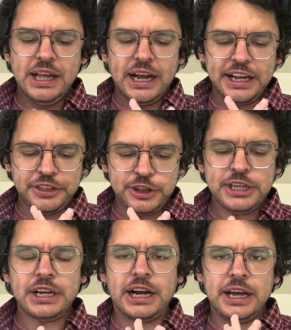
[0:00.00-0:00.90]
I
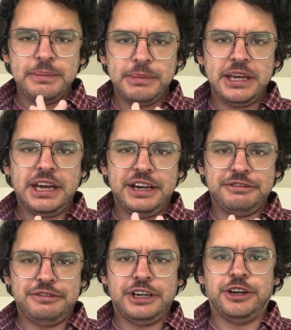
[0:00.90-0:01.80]
think I may
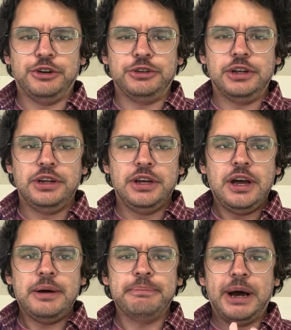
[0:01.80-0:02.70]
have found
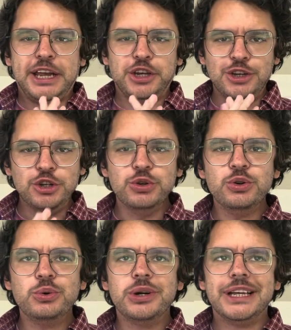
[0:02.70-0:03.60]
my
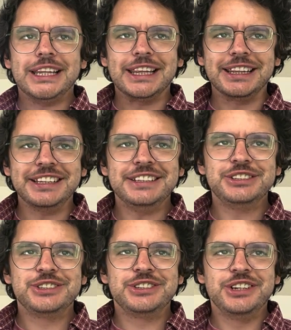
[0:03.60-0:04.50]
new
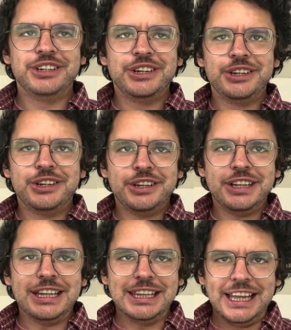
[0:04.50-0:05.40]
least
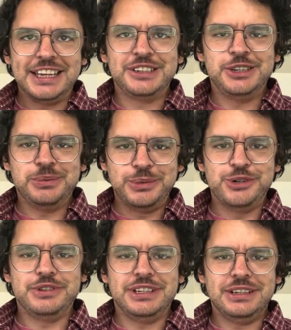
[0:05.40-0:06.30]
liked
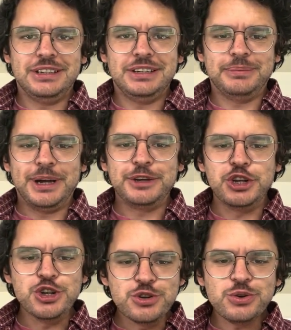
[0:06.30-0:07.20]
movie, my
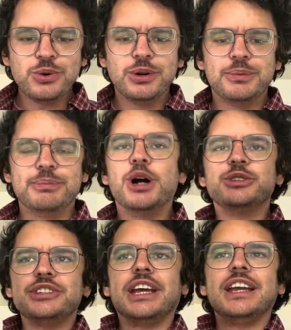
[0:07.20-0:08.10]
new
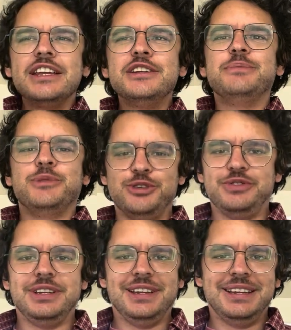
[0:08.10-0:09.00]
most hated
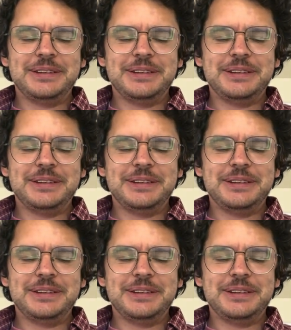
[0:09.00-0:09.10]
movie.